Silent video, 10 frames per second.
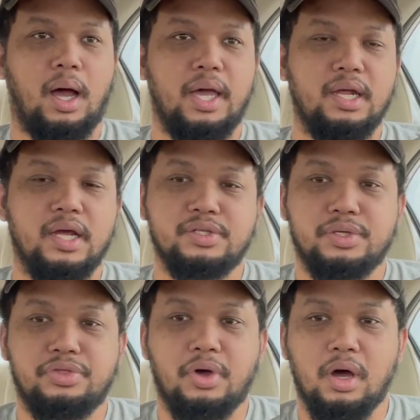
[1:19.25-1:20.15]
I had
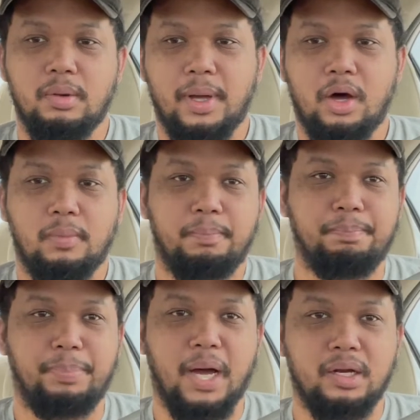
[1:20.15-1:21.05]
actually thought about
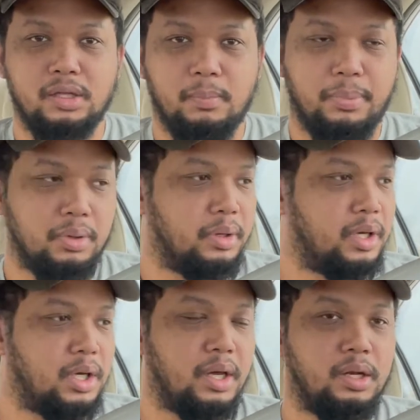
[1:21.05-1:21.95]
biting the
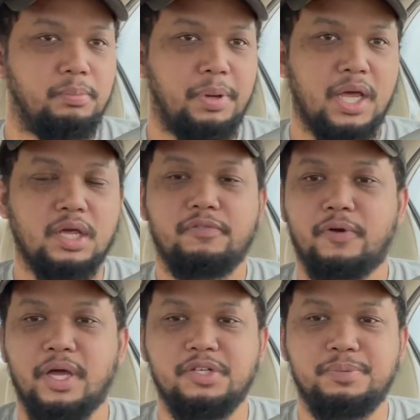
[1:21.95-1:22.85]
bullet and paying
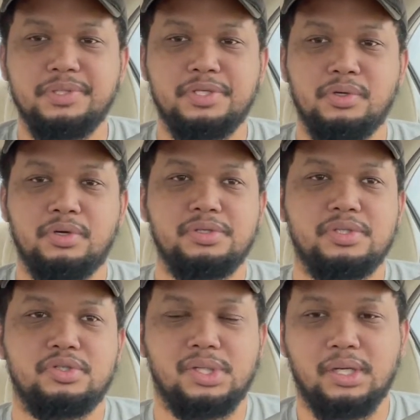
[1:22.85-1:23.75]
for HP
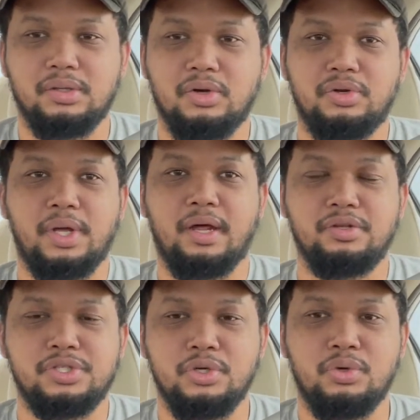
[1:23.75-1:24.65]
tuners and trying to learn how
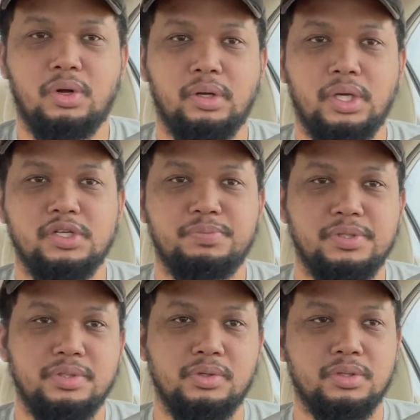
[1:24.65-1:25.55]
to tune on
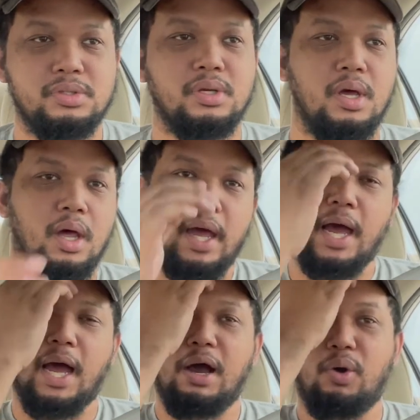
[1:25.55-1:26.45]
HP tuners
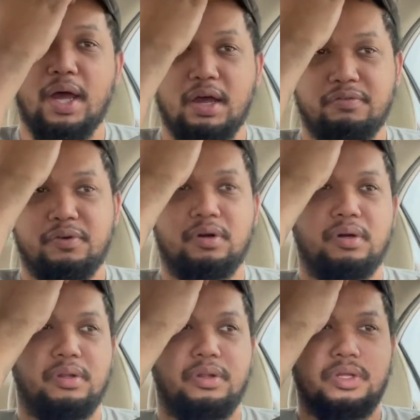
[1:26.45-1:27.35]

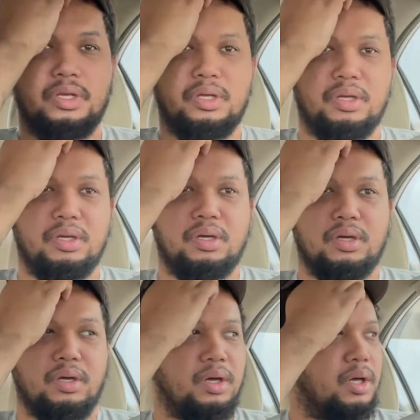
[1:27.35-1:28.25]
However, the
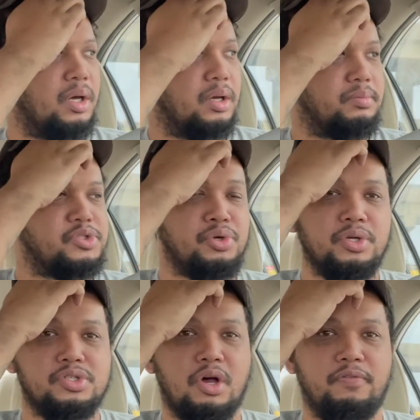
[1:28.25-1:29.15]
uh,
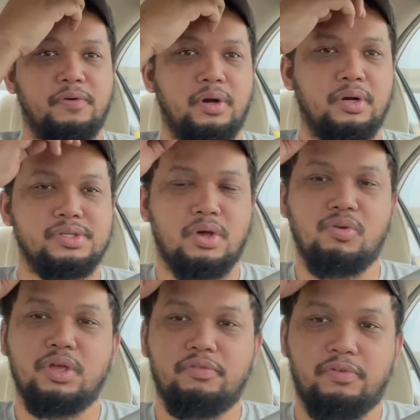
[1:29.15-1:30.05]
tuning software is
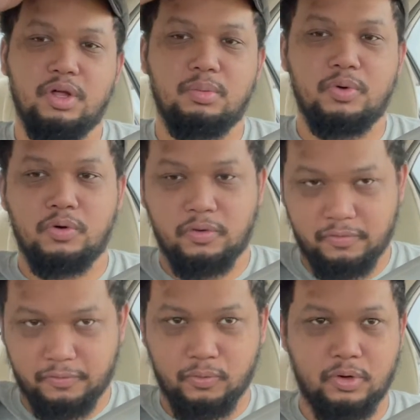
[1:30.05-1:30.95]
only available
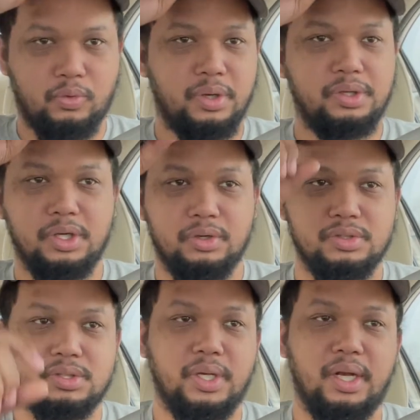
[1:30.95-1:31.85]
for
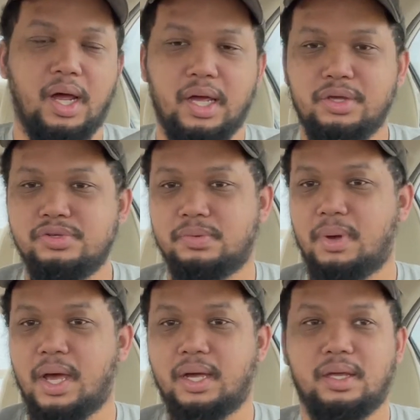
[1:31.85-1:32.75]
Windows, and I use a
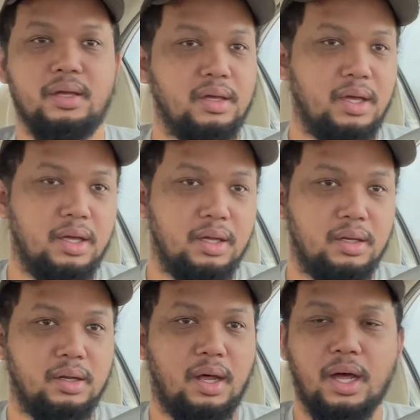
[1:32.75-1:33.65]
Mac,
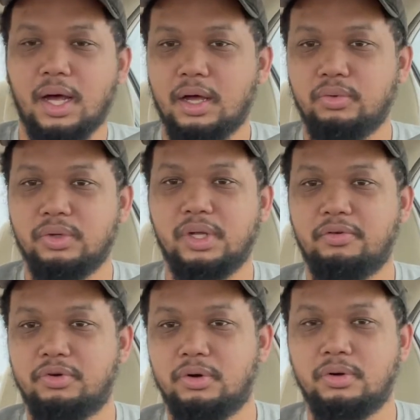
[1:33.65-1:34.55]
and I will
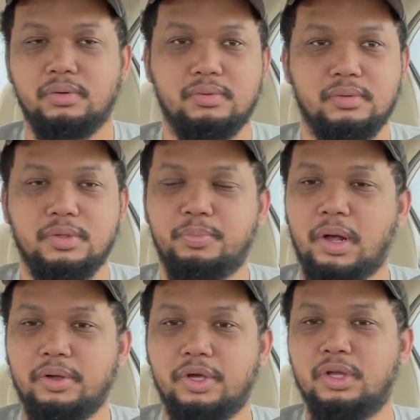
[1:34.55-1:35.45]
never, you
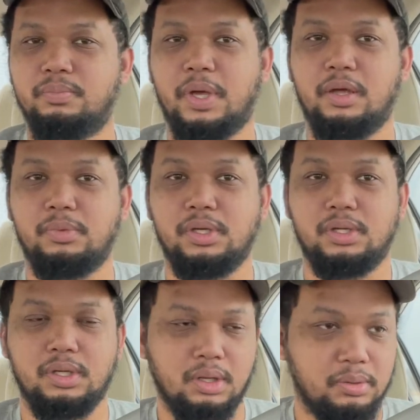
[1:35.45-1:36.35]
probably couldn't pay
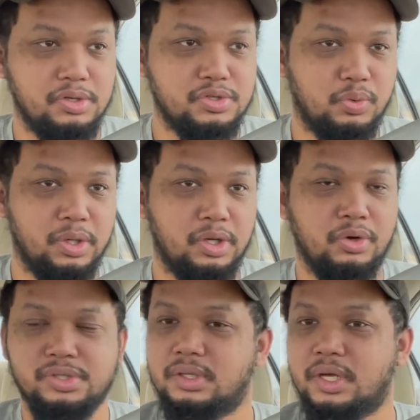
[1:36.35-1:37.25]
me to use a
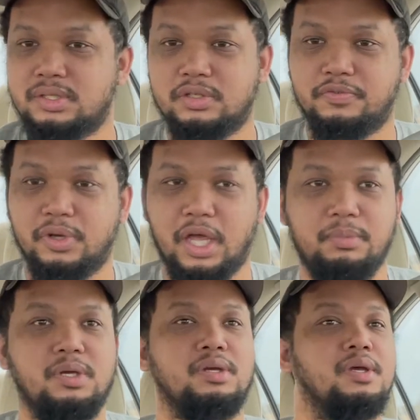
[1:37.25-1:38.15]
Windows unless it's for
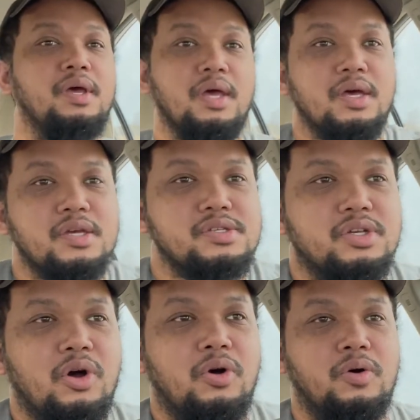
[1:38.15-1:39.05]
gaming.
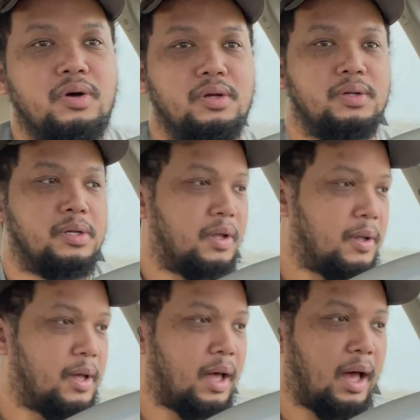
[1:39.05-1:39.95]
So
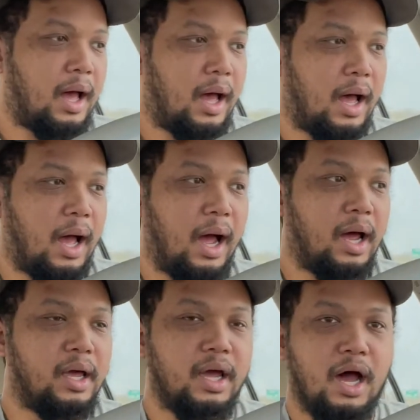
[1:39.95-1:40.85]

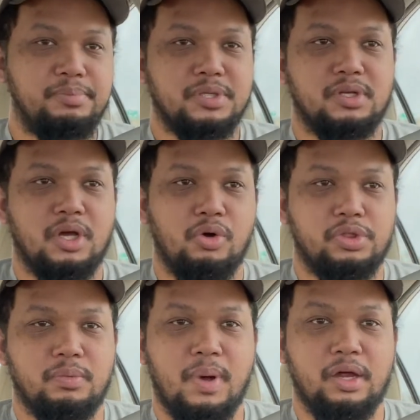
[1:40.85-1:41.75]
I opted to go
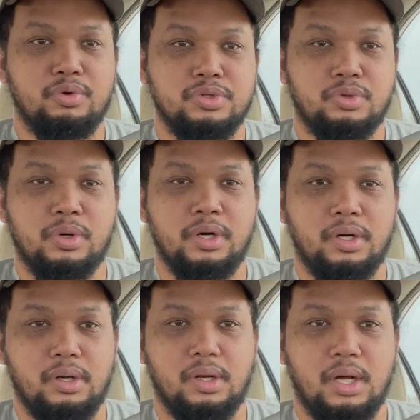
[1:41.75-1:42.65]
with the MicroSquirt.